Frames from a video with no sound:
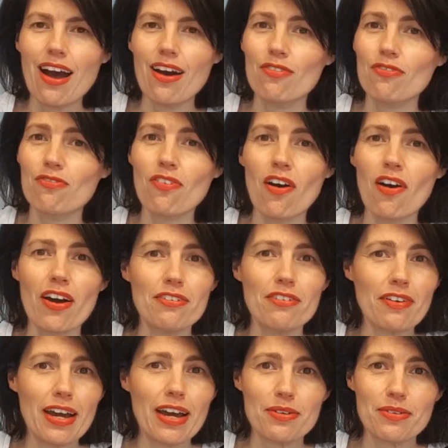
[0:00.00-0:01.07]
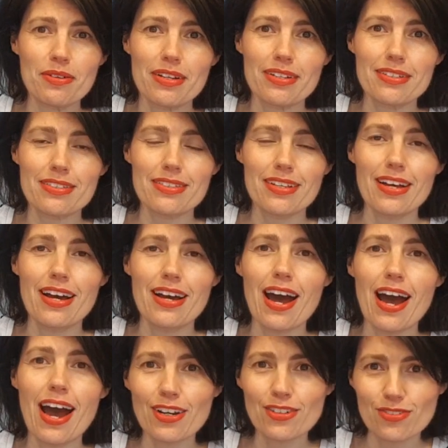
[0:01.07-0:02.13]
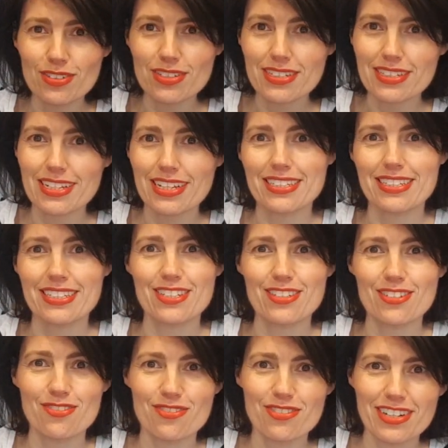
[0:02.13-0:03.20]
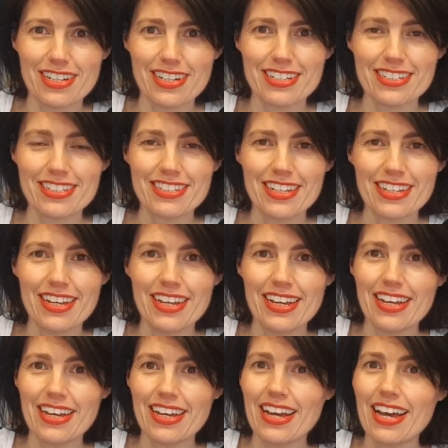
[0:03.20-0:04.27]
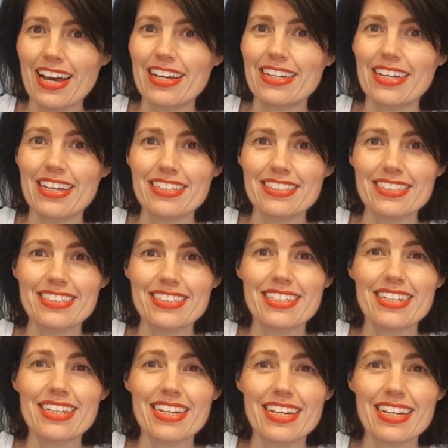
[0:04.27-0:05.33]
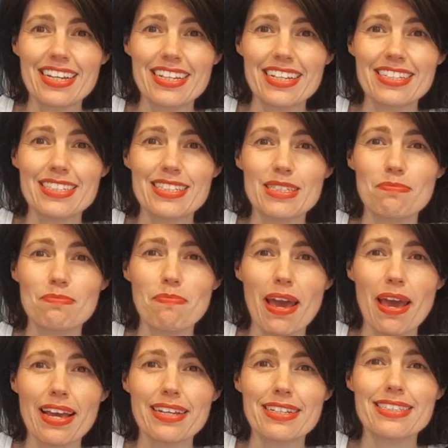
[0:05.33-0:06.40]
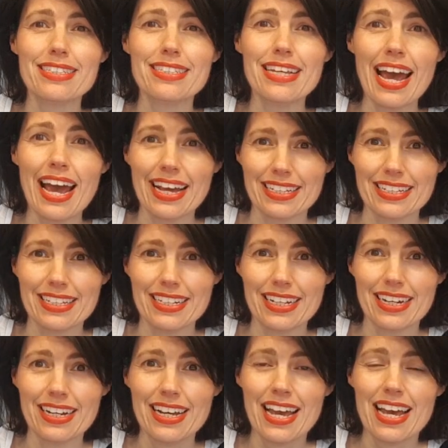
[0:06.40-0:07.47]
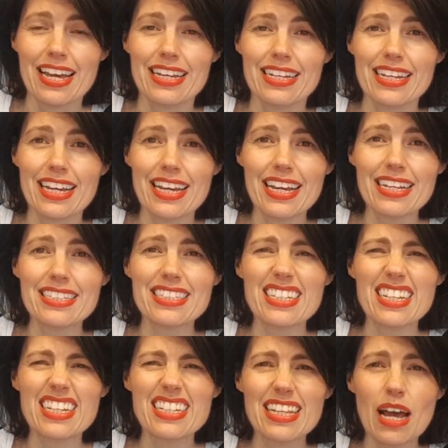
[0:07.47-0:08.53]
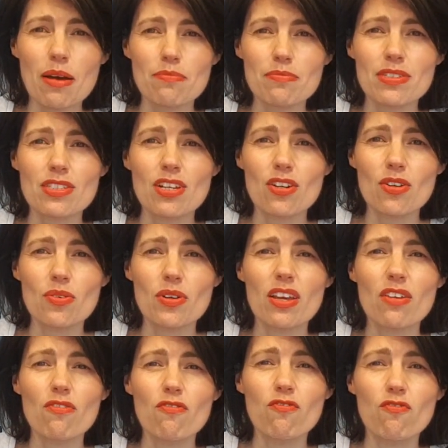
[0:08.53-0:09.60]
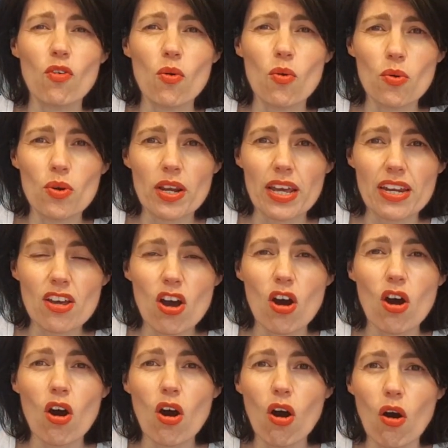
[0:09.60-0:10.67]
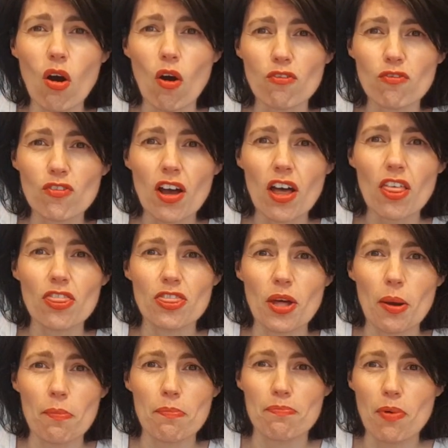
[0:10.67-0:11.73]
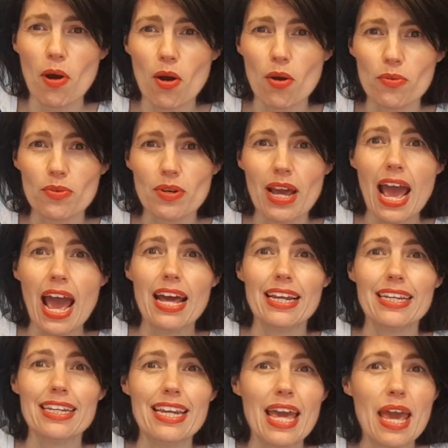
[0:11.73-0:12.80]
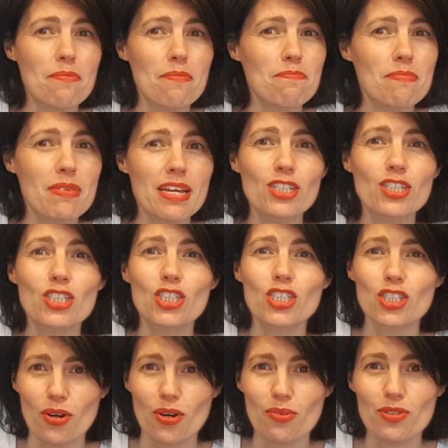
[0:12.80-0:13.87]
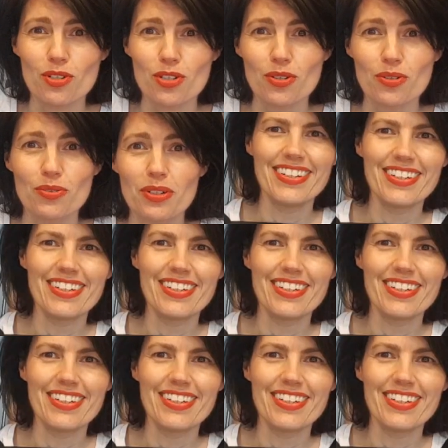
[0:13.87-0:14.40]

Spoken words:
5 hours, 160 degrees, and it is spectacular. It is absolutely falling off the bone. Let me show you.